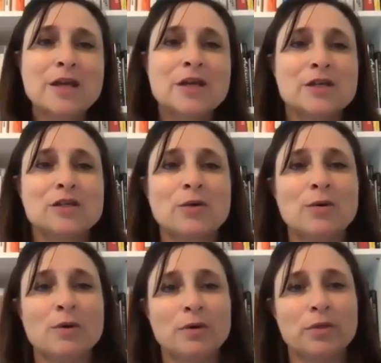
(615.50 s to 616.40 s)

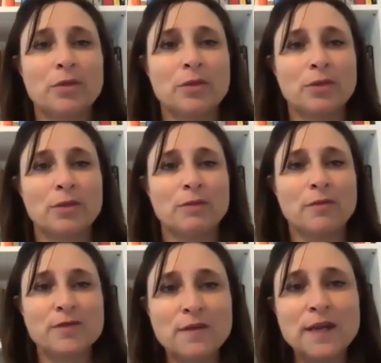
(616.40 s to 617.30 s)
So
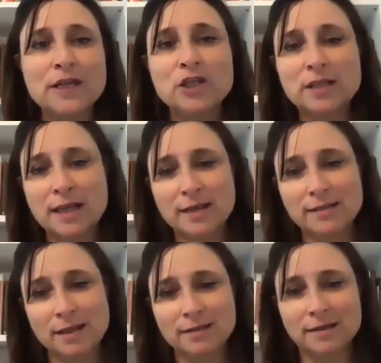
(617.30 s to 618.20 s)
Rav Soloveitchik takes
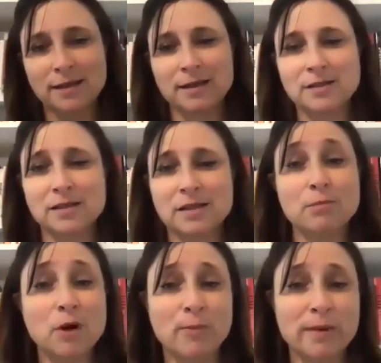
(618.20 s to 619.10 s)
us into the
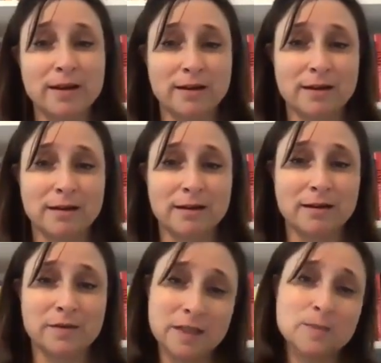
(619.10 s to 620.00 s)
moment
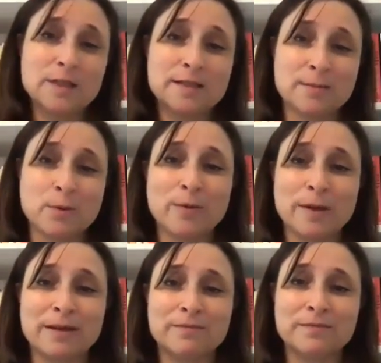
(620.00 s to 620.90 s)
of deep
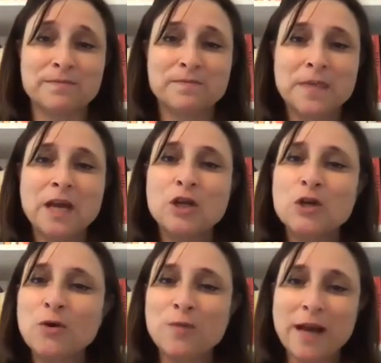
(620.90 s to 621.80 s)
disappointment.
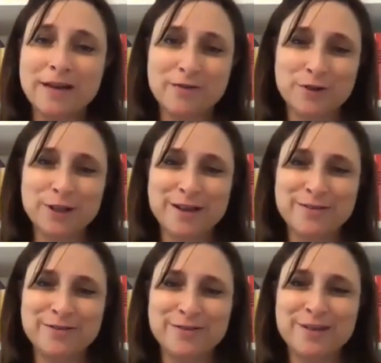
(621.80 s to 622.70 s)
You're ready for
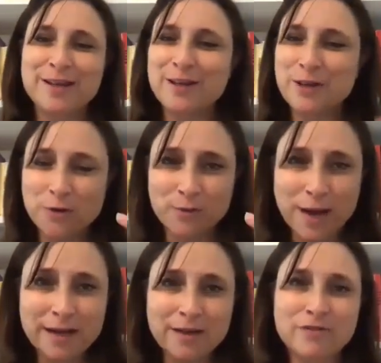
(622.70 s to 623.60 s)
love, you're
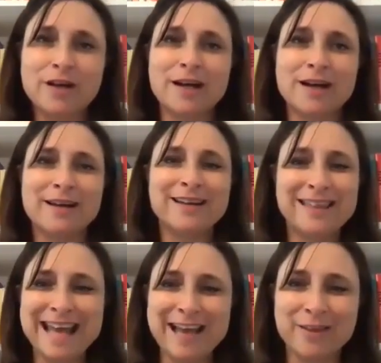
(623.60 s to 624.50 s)
ready for God in
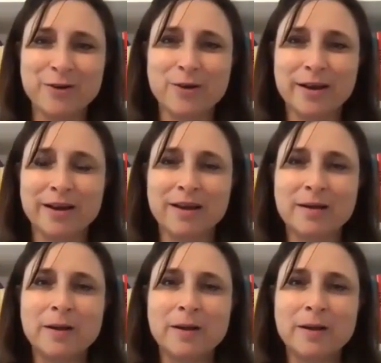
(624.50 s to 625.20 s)
the allegory,